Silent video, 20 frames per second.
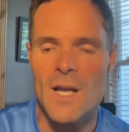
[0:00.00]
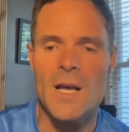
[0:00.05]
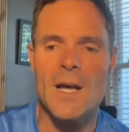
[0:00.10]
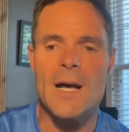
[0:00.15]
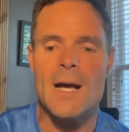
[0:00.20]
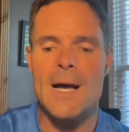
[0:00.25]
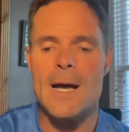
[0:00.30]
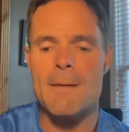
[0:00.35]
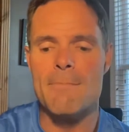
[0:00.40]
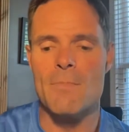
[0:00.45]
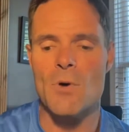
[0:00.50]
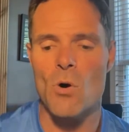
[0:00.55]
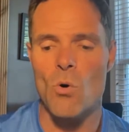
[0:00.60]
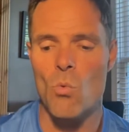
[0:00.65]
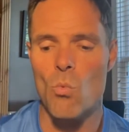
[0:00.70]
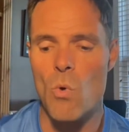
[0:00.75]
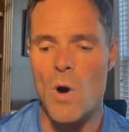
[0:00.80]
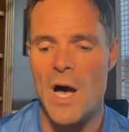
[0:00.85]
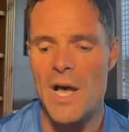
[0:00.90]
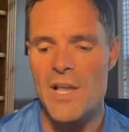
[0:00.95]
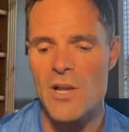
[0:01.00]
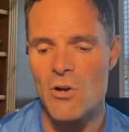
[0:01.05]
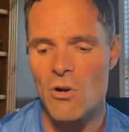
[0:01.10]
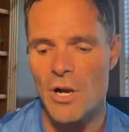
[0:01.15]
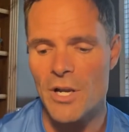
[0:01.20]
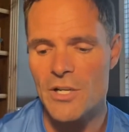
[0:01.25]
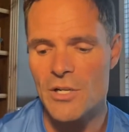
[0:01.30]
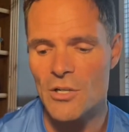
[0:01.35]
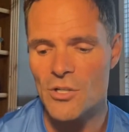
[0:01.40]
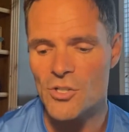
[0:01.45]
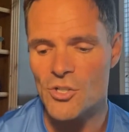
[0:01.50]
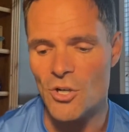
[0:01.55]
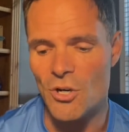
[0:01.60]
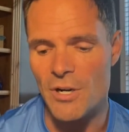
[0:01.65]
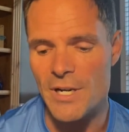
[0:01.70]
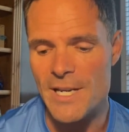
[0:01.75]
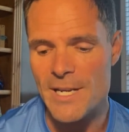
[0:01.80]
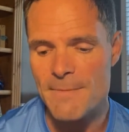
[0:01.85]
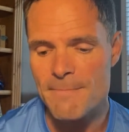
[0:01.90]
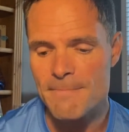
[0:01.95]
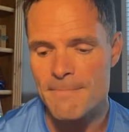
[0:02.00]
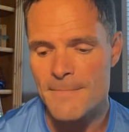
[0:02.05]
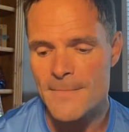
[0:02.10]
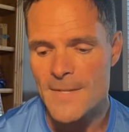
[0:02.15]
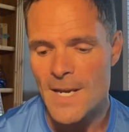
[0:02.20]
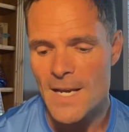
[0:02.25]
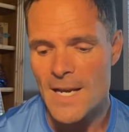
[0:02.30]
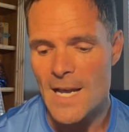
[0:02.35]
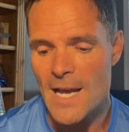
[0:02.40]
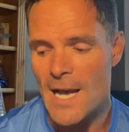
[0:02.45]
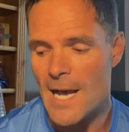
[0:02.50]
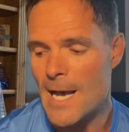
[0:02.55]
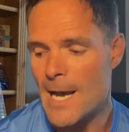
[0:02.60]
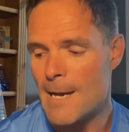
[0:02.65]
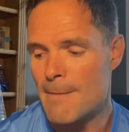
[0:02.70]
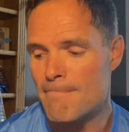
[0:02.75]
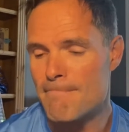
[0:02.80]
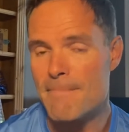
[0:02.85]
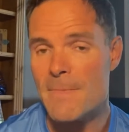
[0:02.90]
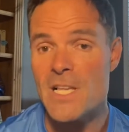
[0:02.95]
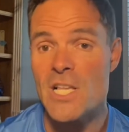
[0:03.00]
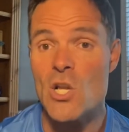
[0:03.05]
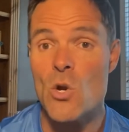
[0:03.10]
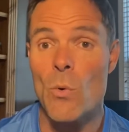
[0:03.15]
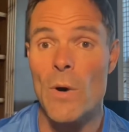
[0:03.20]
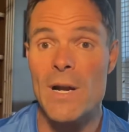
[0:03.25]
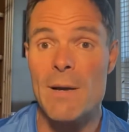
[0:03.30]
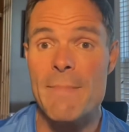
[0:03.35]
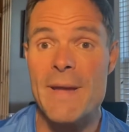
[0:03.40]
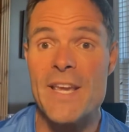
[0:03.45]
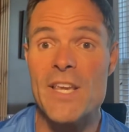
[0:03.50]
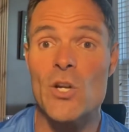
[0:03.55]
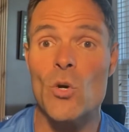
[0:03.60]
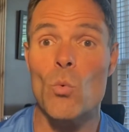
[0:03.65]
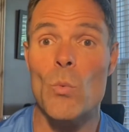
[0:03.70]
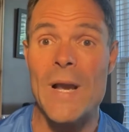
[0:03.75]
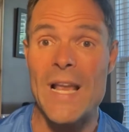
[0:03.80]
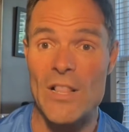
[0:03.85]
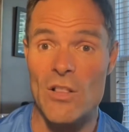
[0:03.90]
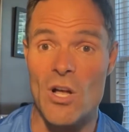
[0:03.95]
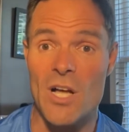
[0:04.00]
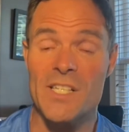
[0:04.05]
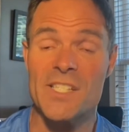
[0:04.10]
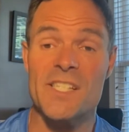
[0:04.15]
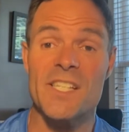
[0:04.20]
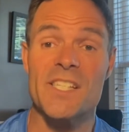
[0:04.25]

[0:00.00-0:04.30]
While you're on your journey, you want to make your weight loss